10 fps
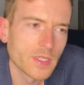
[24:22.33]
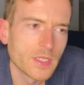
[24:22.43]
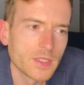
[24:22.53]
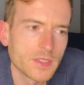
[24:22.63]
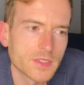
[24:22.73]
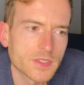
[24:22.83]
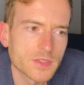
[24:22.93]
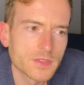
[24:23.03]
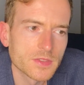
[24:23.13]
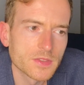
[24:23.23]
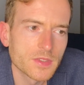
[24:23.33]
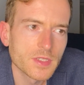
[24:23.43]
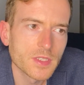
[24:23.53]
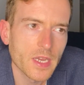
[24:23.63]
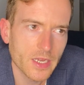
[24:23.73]
is
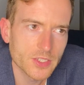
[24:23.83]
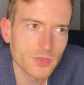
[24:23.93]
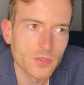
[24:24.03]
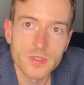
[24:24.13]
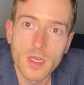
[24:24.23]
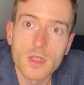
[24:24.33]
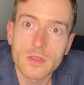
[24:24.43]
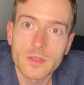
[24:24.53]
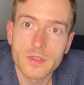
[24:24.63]
the actual dollar,